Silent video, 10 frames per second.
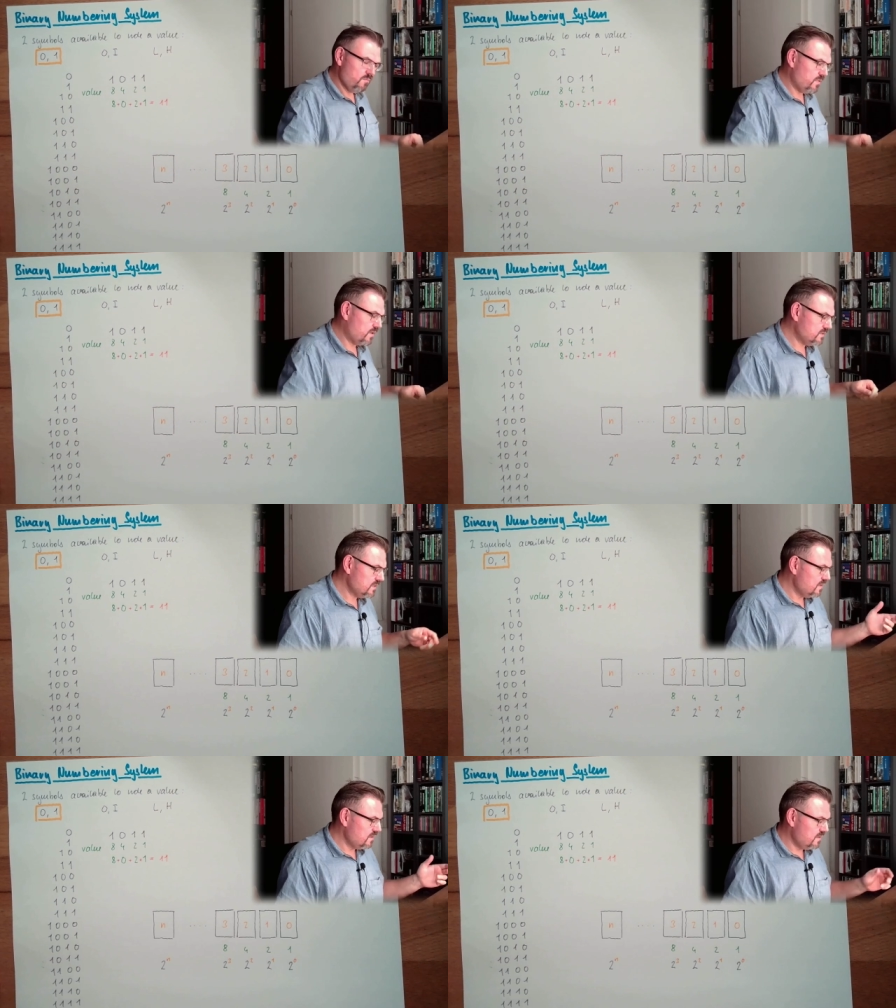Because
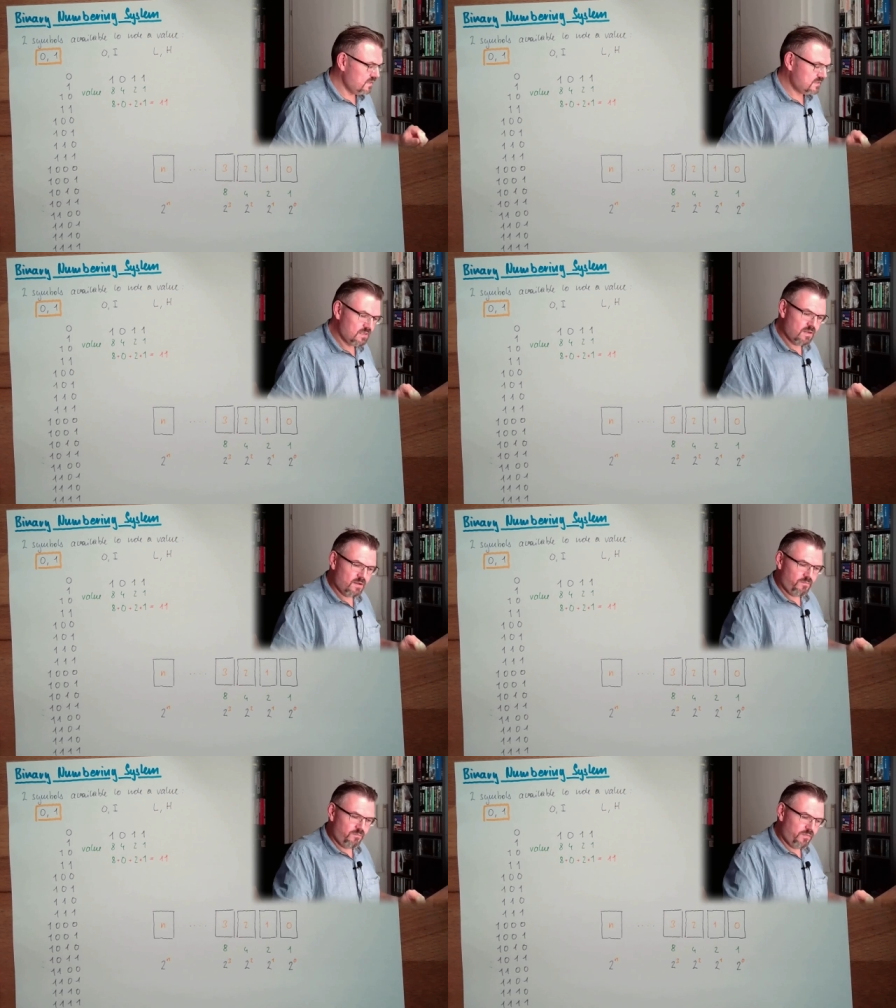this,
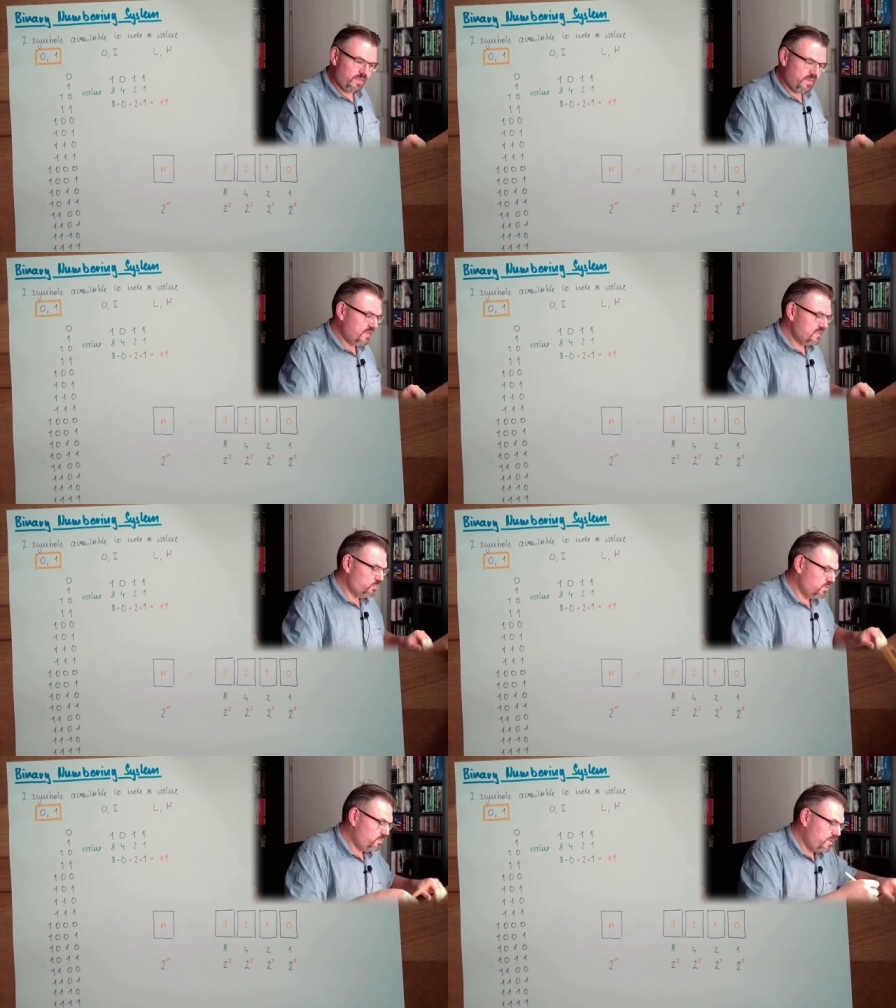this
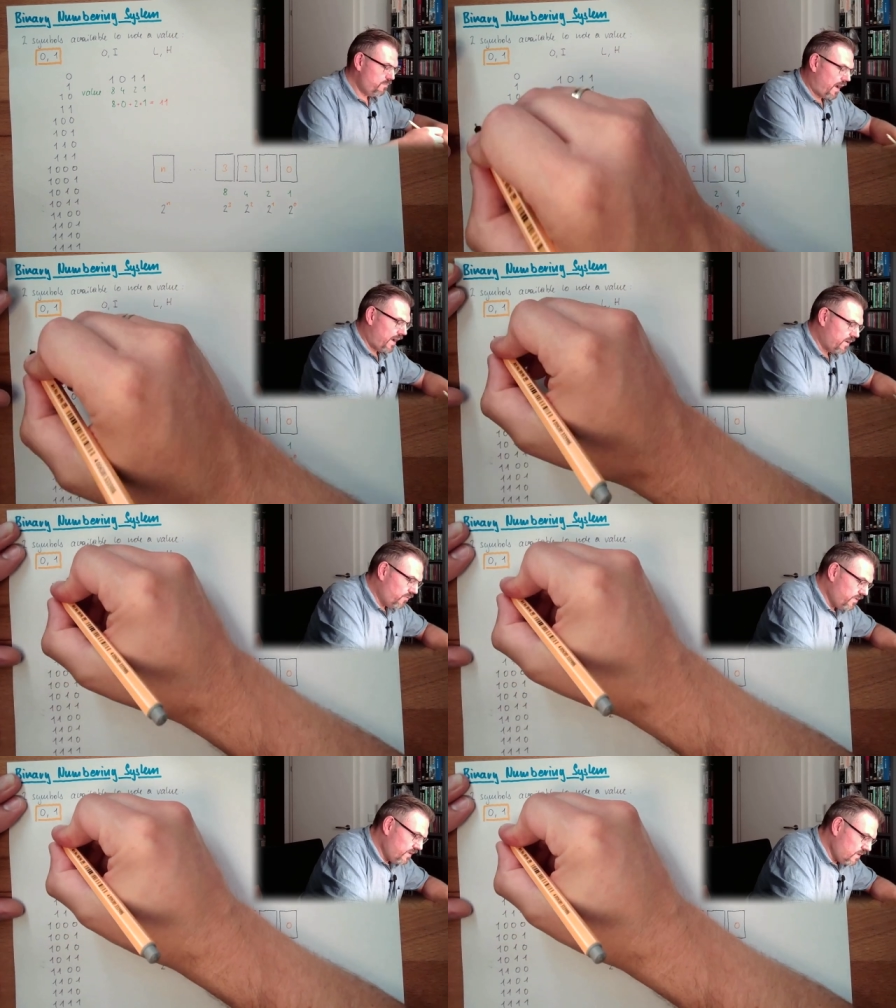would be
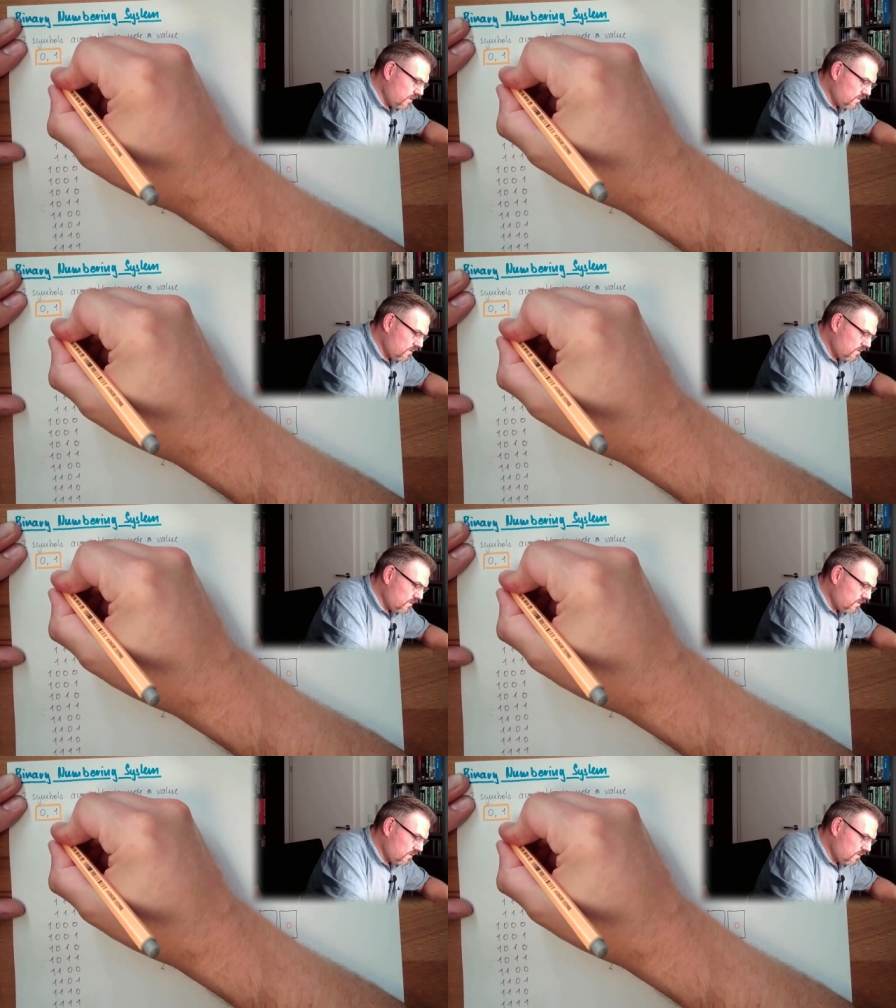binary here.